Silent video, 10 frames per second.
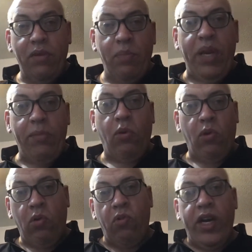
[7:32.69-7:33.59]
the
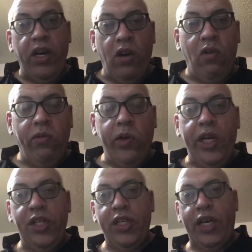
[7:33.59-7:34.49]
people will run
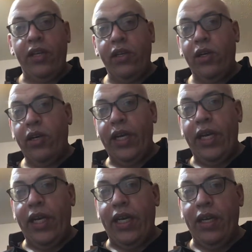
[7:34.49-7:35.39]
over each other,
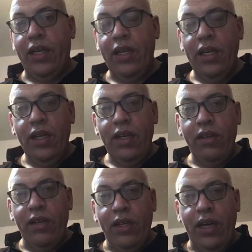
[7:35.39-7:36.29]
and
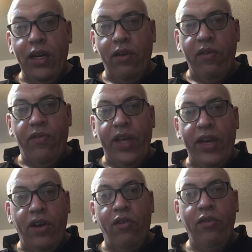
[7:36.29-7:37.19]
if
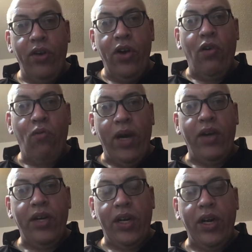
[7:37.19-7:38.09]
they don't know
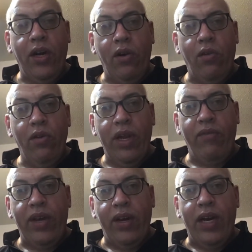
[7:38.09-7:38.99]
where to go,
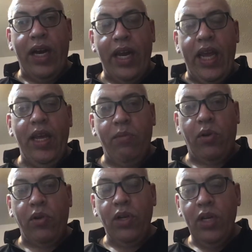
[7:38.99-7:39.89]
if they're not
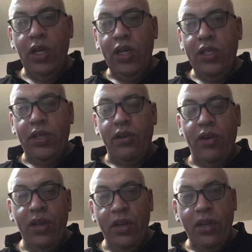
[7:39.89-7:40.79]
able
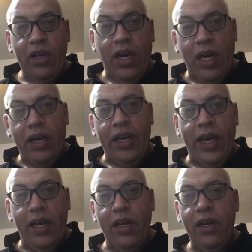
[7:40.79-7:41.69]
to
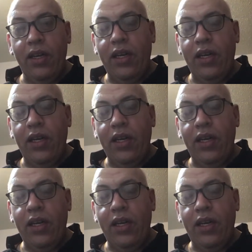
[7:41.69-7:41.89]
cognate,